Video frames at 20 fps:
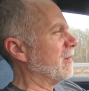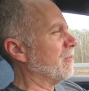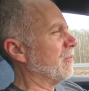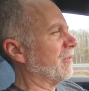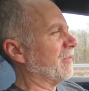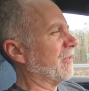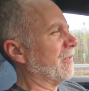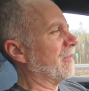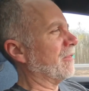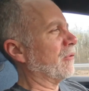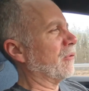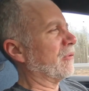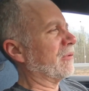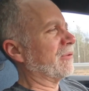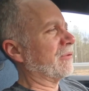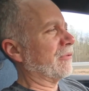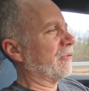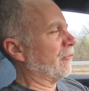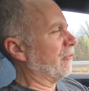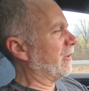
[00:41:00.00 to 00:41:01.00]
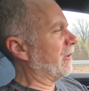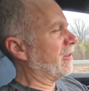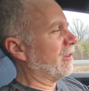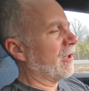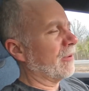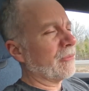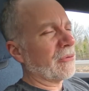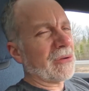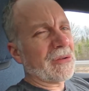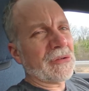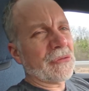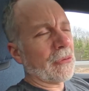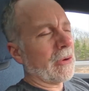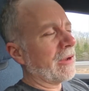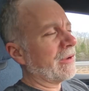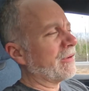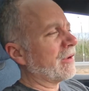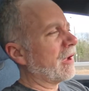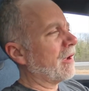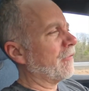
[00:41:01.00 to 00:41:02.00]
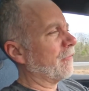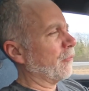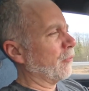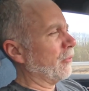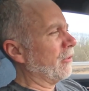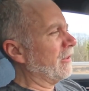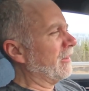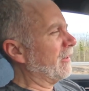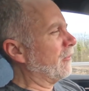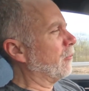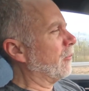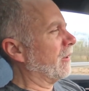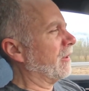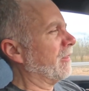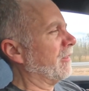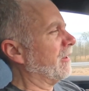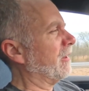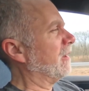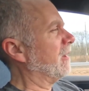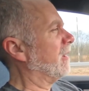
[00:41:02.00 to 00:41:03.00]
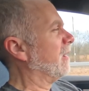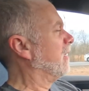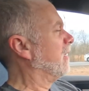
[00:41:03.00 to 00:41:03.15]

but then those 30 kilometers drained off really quickly,